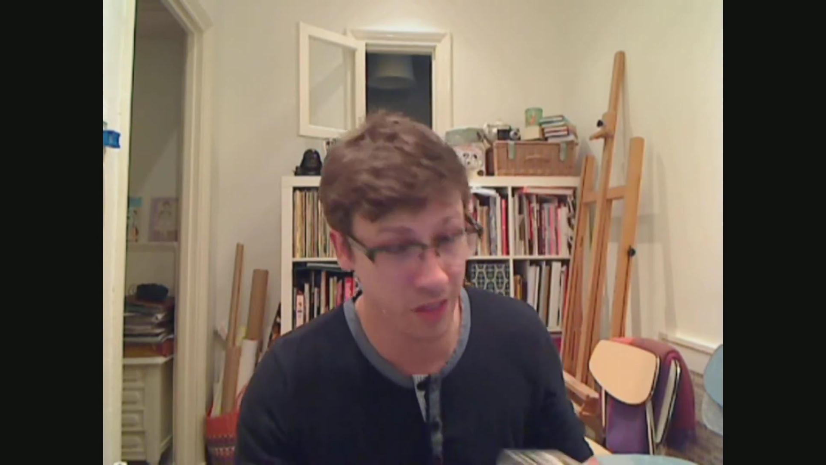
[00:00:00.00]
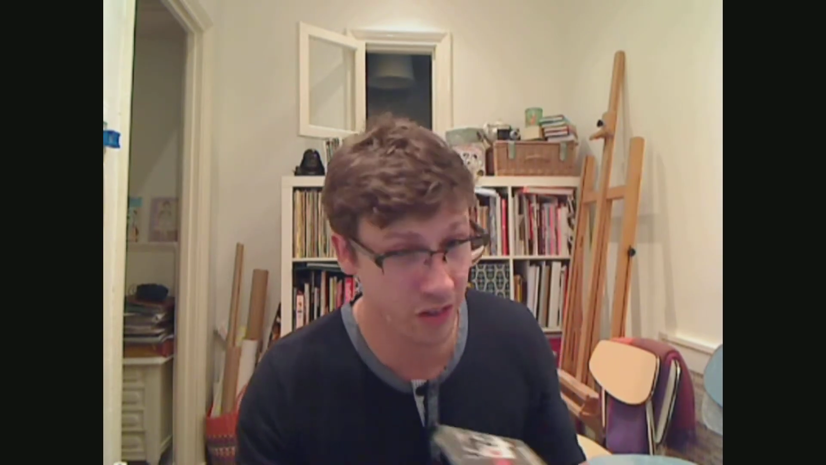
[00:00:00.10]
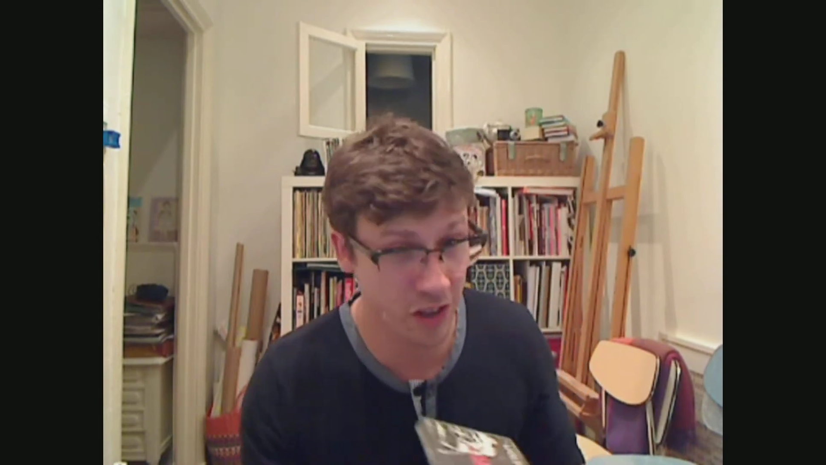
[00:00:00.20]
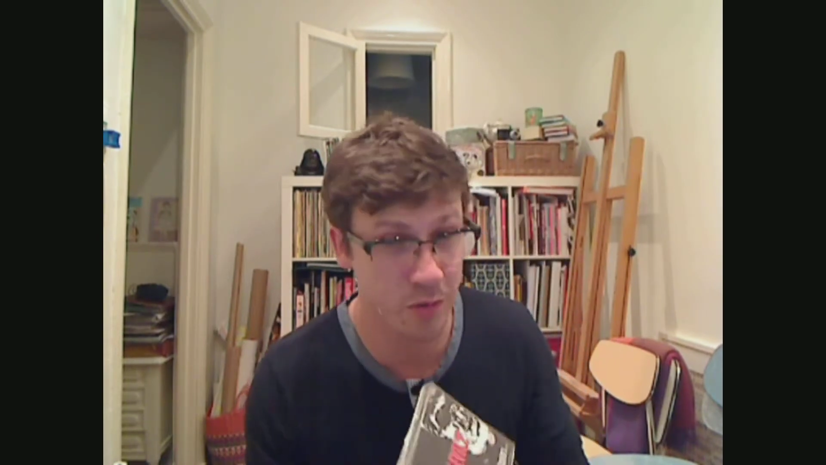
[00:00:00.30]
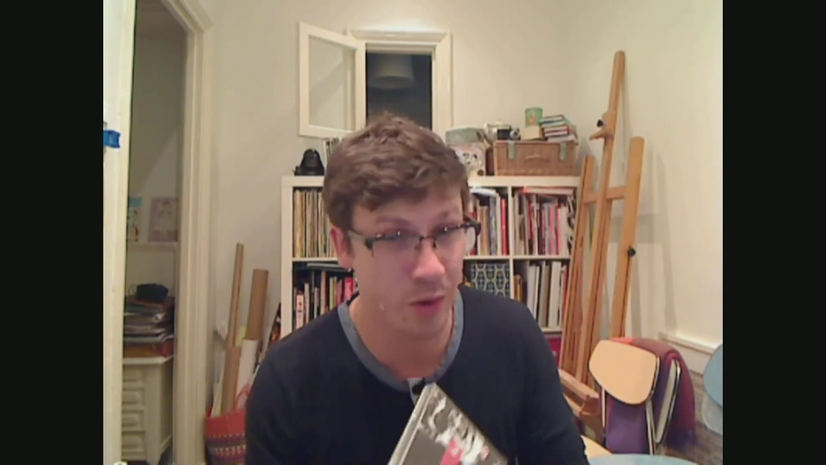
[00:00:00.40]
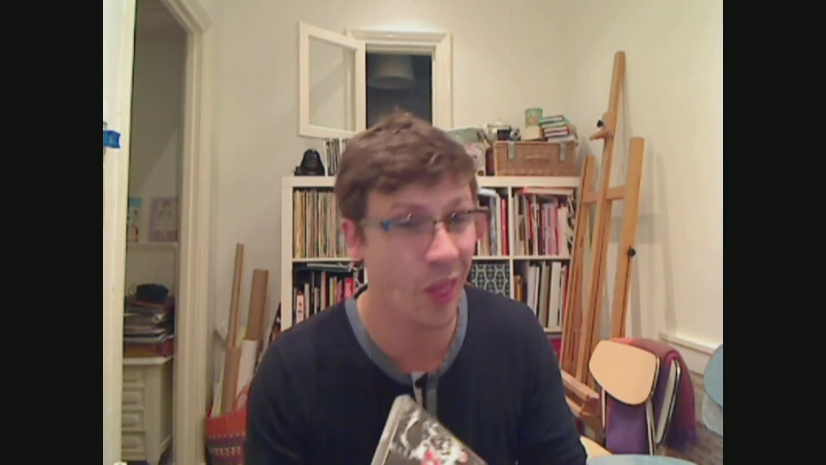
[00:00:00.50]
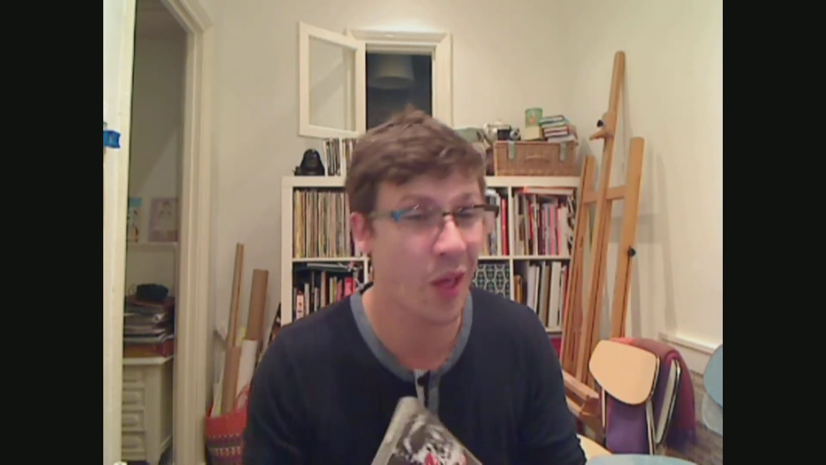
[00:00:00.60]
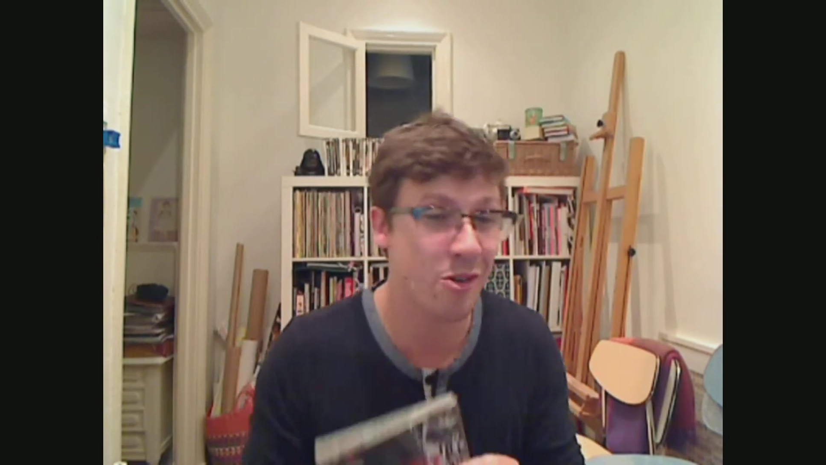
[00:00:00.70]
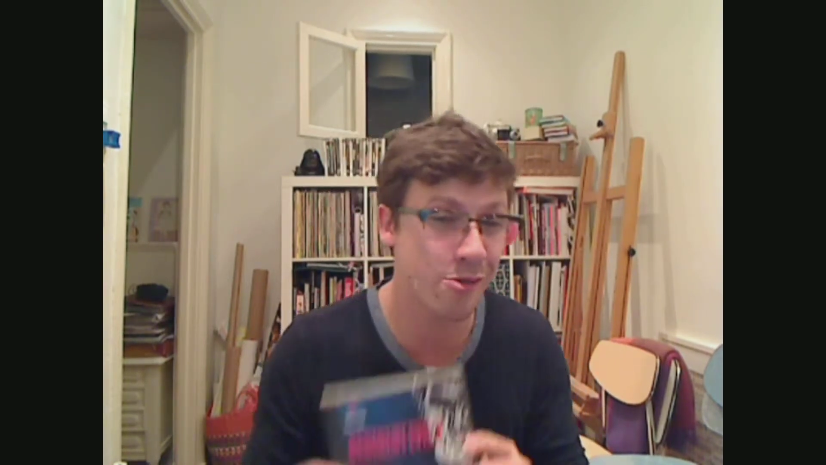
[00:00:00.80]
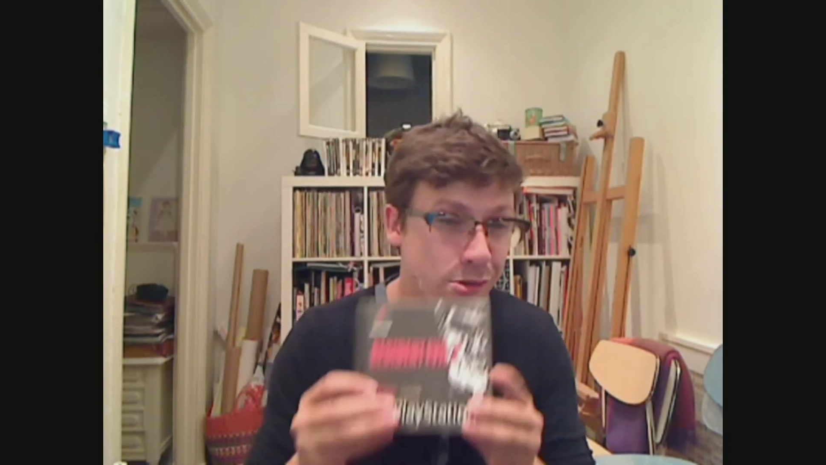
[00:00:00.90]
the sequel,
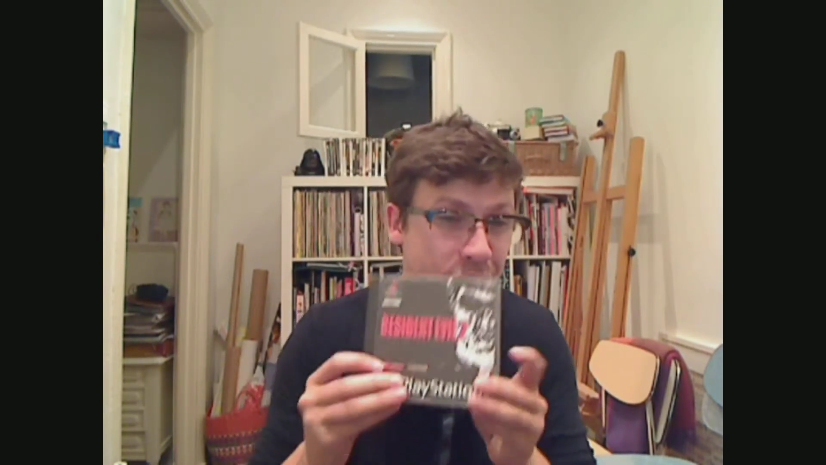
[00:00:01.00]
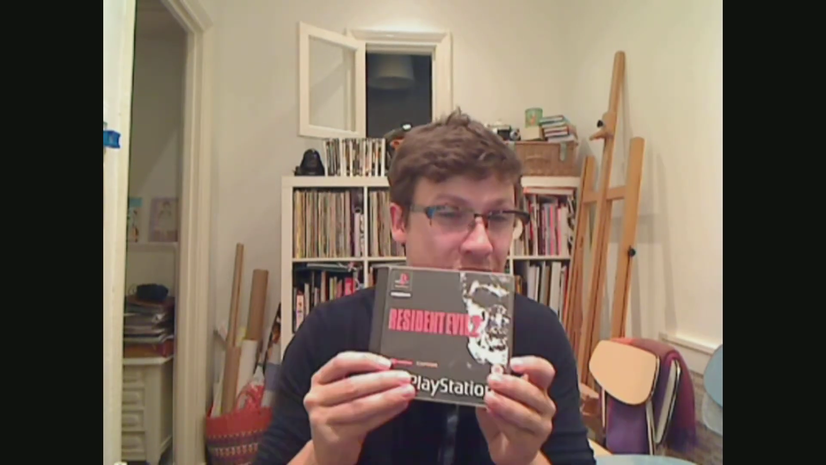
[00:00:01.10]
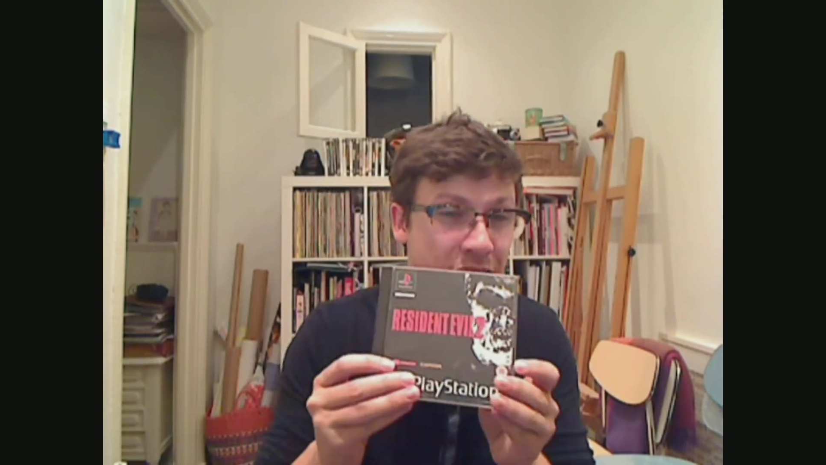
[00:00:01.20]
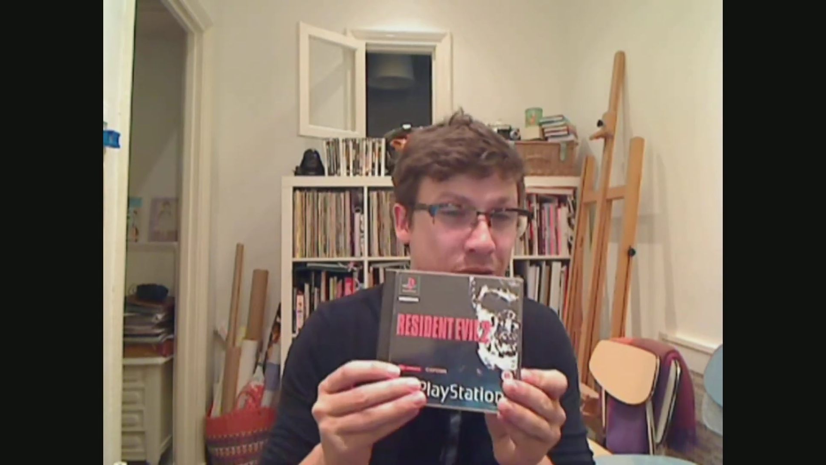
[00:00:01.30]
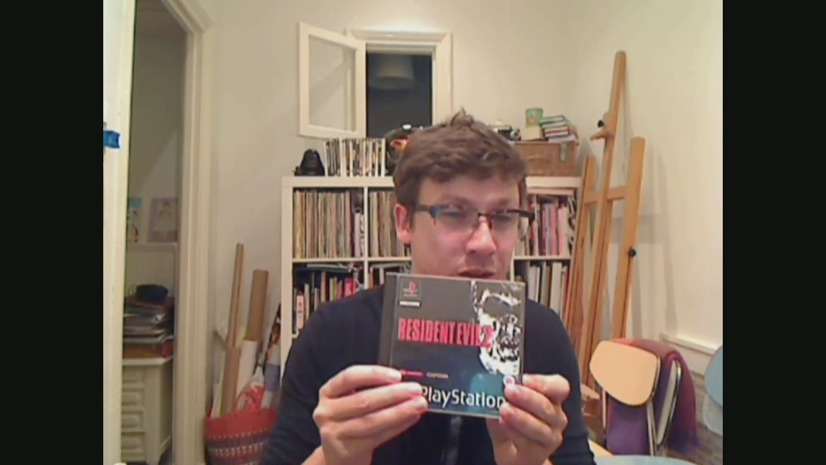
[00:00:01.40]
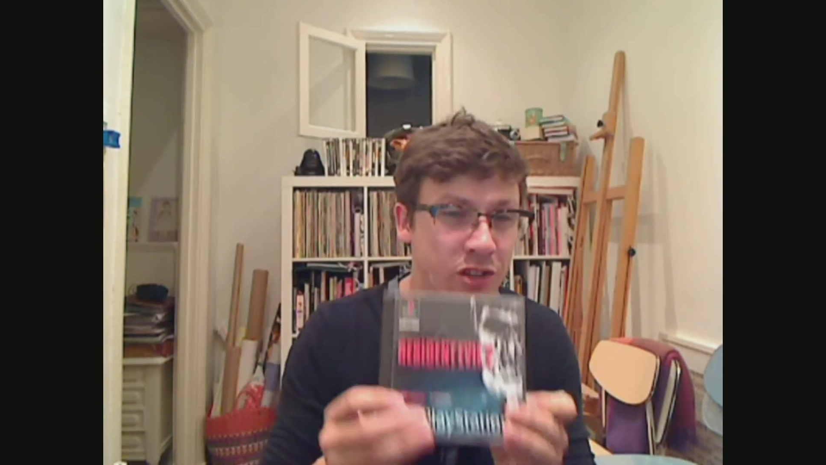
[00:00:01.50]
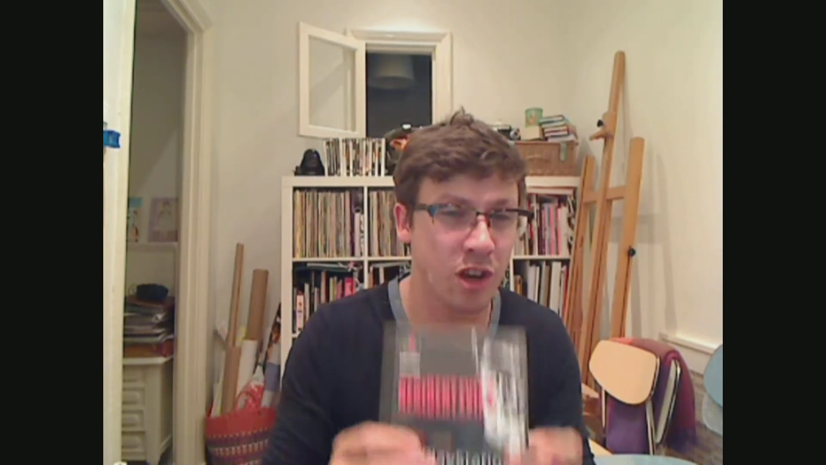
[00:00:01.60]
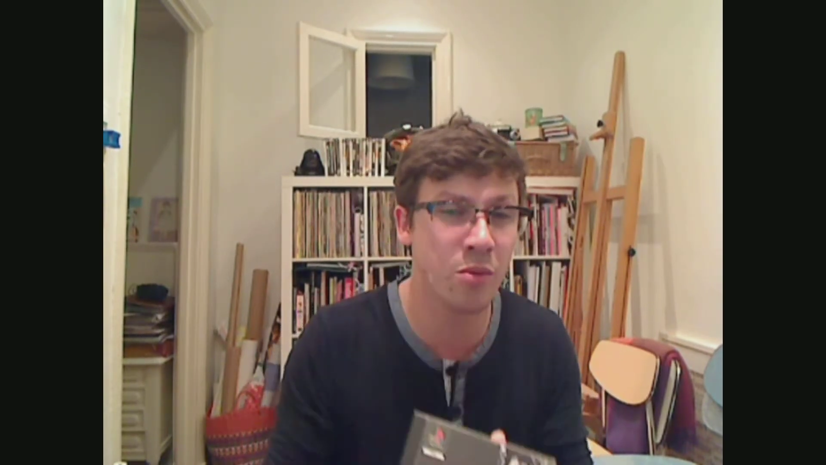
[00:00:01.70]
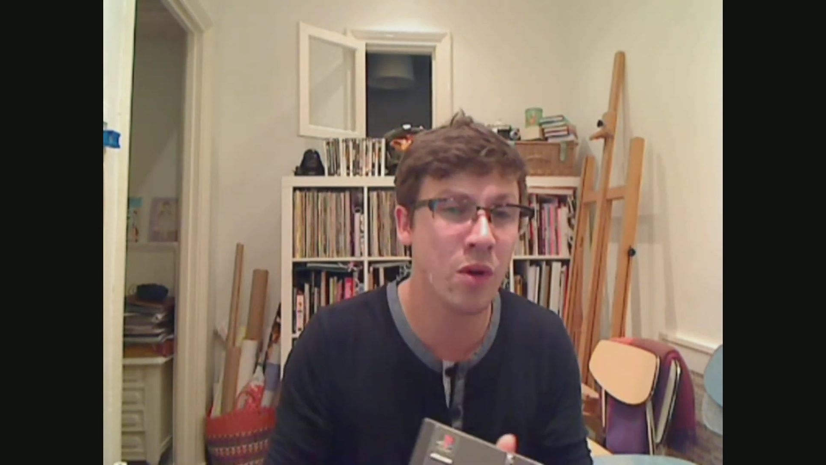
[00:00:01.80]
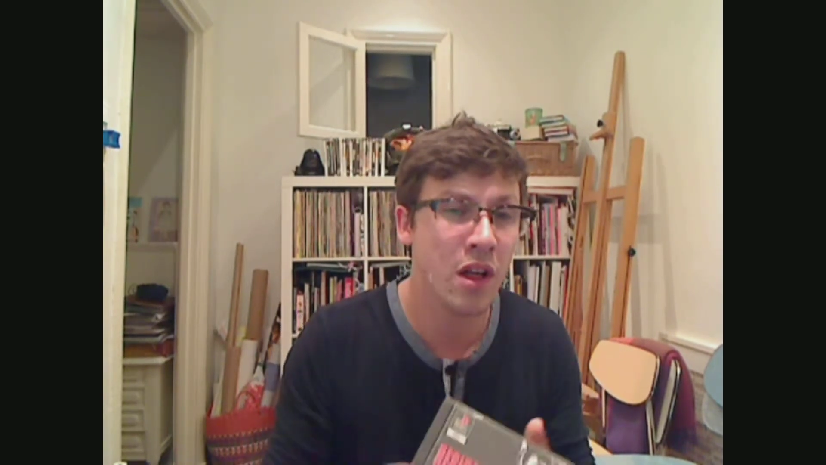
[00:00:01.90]
Resident Evil
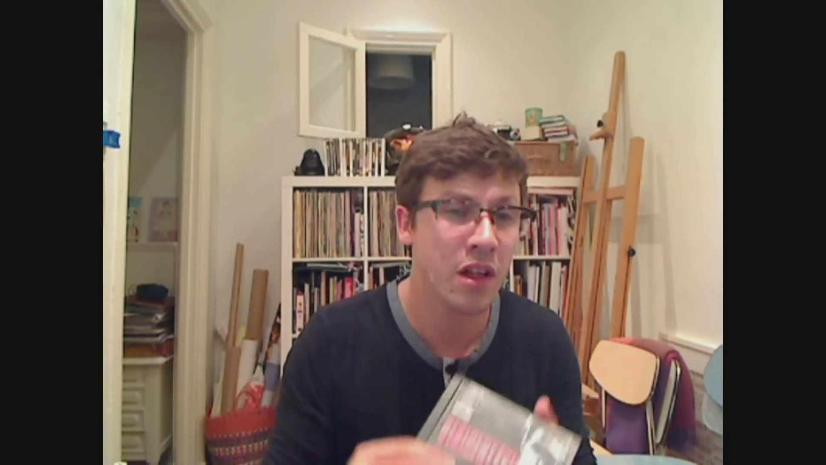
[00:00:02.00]
2.